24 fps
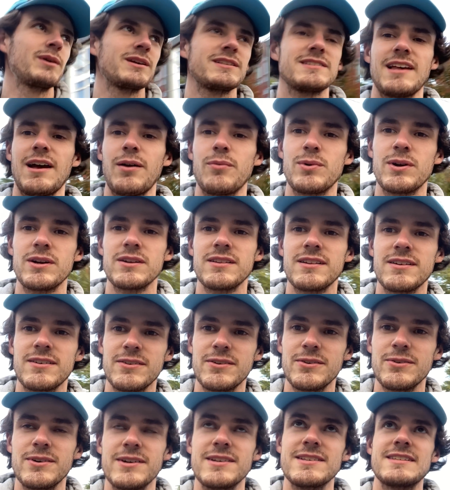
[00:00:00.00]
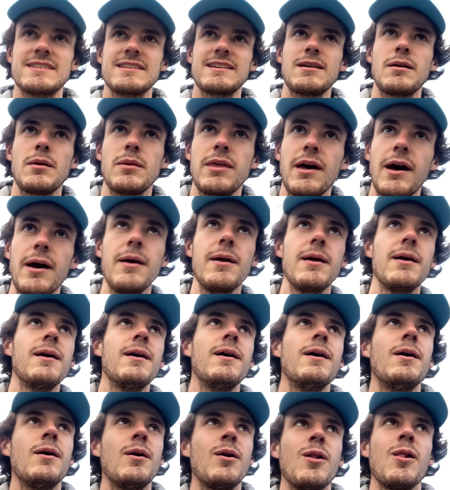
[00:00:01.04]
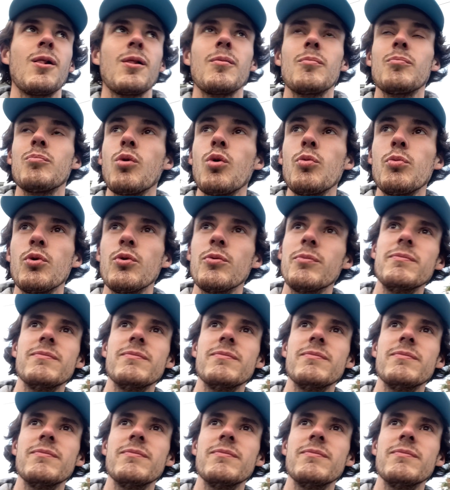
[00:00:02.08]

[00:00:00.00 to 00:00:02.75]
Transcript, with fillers: makes that weird little noise, that boo boo.